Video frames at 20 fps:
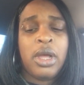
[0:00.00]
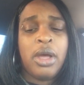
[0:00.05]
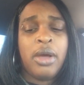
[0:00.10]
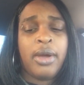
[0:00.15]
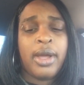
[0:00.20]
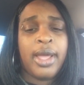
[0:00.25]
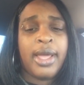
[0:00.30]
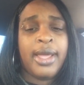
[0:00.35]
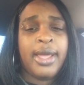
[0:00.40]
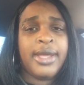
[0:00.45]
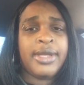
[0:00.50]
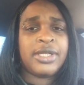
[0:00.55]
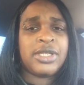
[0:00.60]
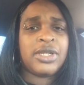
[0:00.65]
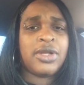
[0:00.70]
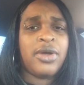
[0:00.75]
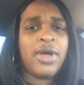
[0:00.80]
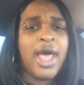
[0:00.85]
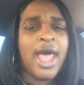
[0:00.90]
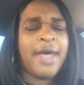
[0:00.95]
Okay,
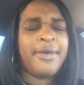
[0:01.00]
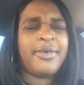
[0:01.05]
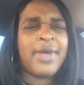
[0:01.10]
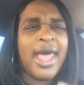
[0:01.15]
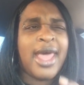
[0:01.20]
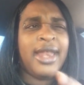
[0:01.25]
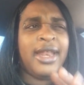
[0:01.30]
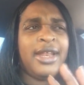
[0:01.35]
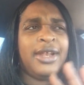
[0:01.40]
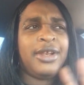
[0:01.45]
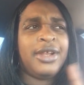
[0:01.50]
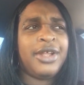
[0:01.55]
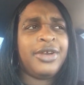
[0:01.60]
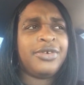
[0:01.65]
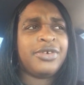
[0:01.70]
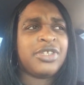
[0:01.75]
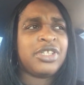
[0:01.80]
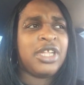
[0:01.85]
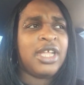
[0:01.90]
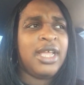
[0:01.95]
so I, I didn't
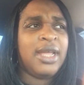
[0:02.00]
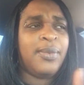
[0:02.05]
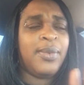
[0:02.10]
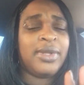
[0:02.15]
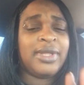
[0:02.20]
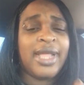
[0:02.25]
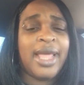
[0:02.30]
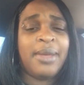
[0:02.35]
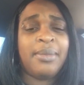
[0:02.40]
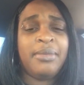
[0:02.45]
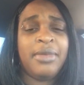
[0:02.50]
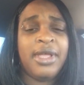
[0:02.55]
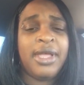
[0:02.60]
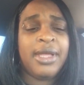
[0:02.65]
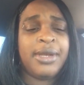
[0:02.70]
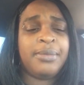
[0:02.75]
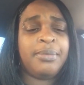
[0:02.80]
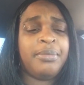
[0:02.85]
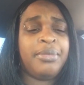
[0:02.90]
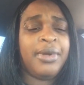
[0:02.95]
understand what that
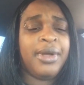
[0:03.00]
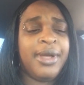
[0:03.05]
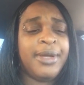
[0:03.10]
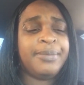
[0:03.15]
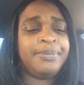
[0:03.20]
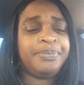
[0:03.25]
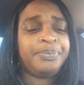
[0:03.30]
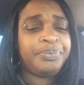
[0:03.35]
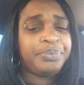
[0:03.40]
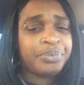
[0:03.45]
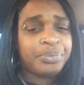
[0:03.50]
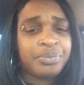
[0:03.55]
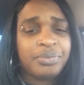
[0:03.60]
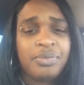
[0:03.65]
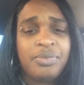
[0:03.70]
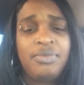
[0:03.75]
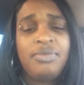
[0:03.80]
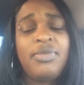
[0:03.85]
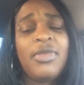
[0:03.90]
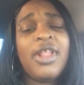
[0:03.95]
meant, but
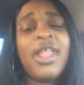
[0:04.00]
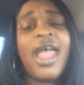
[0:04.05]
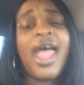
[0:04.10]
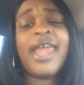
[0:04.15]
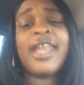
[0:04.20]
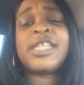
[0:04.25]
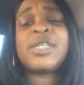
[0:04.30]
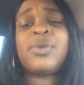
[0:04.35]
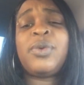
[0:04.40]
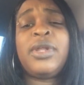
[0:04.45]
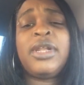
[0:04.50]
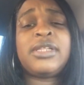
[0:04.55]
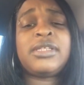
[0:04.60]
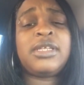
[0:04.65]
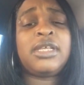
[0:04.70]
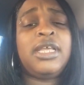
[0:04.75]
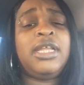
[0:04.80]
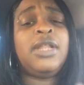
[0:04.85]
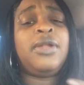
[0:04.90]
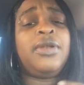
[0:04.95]
I just wanted
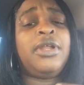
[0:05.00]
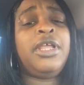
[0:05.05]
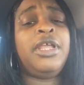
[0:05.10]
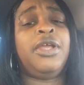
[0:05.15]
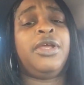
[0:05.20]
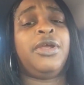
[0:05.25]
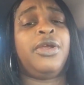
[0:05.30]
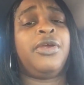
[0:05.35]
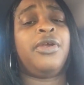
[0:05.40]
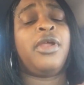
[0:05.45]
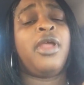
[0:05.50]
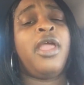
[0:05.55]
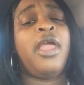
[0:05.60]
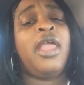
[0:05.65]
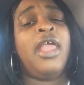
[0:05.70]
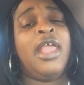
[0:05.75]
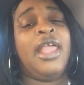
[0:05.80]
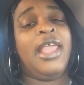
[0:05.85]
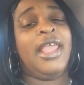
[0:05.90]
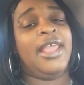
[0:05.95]
to get on here
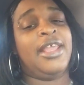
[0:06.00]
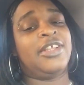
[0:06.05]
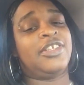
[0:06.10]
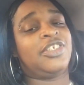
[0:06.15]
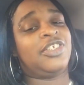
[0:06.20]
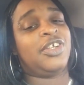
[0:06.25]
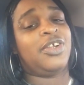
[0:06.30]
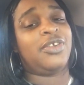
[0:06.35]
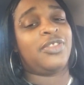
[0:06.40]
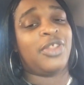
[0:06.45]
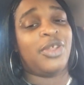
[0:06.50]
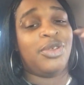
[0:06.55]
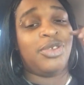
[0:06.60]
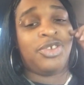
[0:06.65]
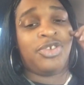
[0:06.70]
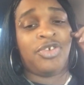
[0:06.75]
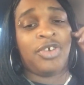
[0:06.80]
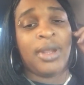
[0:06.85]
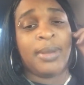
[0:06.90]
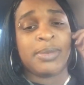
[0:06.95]
and share
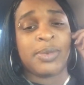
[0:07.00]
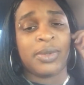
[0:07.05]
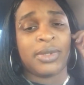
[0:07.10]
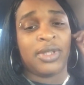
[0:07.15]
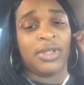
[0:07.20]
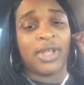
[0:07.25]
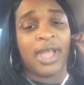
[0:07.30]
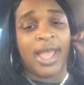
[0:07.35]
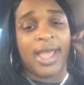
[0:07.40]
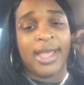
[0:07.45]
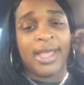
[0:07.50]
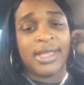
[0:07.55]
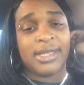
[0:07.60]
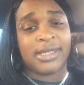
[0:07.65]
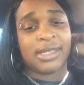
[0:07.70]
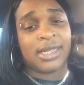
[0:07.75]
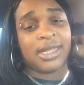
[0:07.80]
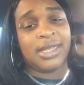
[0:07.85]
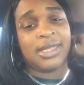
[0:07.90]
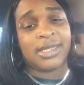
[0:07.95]
those dreams with you
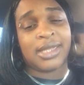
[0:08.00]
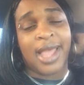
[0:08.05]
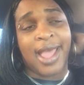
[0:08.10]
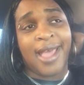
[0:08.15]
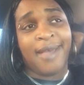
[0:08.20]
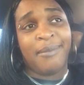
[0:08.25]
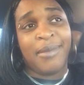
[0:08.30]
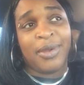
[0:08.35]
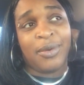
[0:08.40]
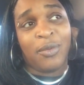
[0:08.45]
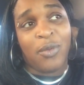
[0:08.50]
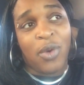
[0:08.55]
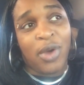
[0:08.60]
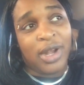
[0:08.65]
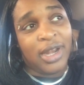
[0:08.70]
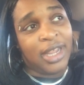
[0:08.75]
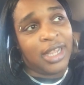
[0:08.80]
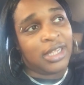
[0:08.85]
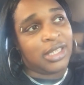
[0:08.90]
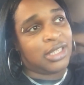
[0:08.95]
guys because I've been
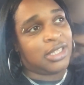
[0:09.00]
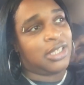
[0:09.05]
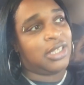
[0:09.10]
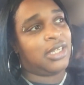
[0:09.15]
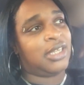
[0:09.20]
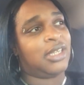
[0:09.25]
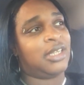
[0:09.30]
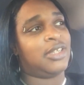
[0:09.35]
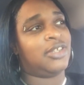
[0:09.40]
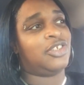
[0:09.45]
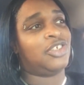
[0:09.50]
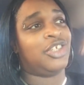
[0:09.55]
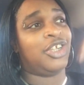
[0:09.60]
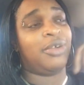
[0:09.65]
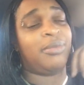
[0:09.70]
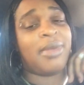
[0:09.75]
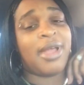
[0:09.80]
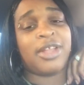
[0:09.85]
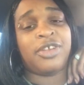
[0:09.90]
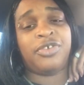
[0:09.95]
wanting to
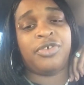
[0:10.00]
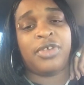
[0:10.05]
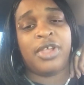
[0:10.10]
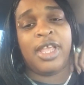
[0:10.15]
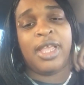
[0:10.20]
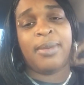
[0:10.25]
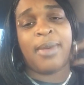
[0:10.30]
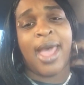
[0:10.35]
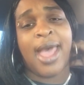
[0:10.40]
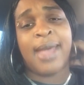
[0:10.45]
share my dream.